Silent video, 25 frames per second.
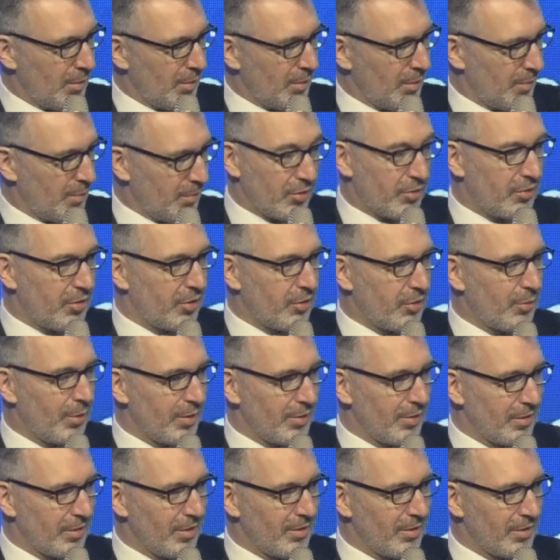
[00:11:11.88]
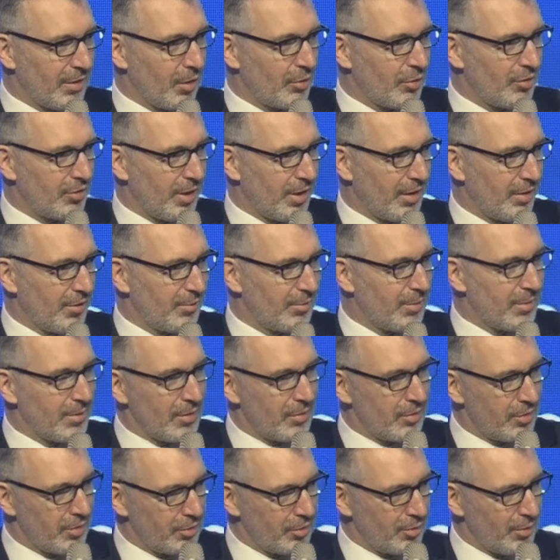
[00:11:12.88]
But the situation has now changed.
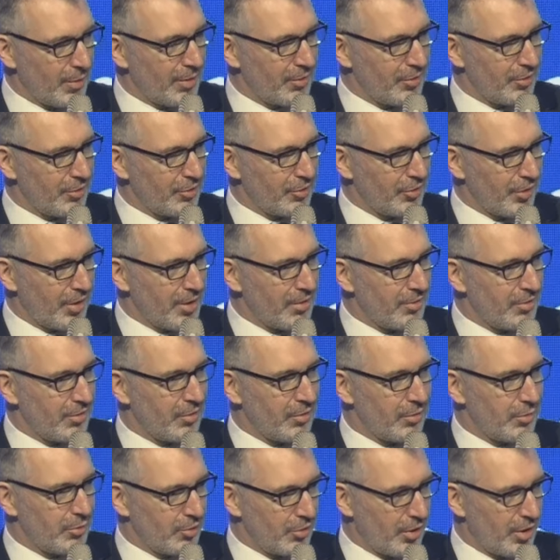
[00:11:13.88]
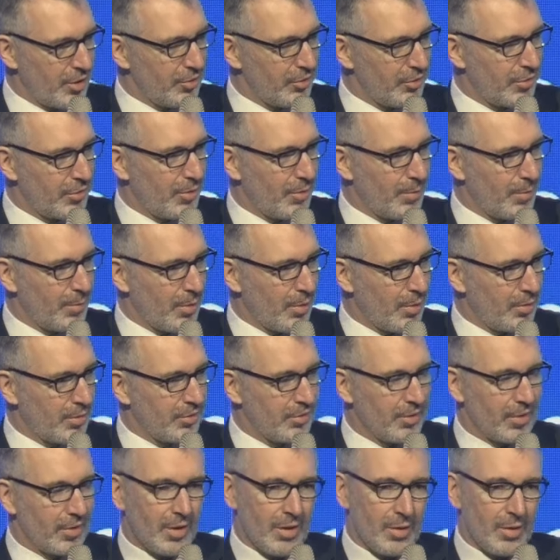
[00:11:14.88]
When the situation changes, you change your approach.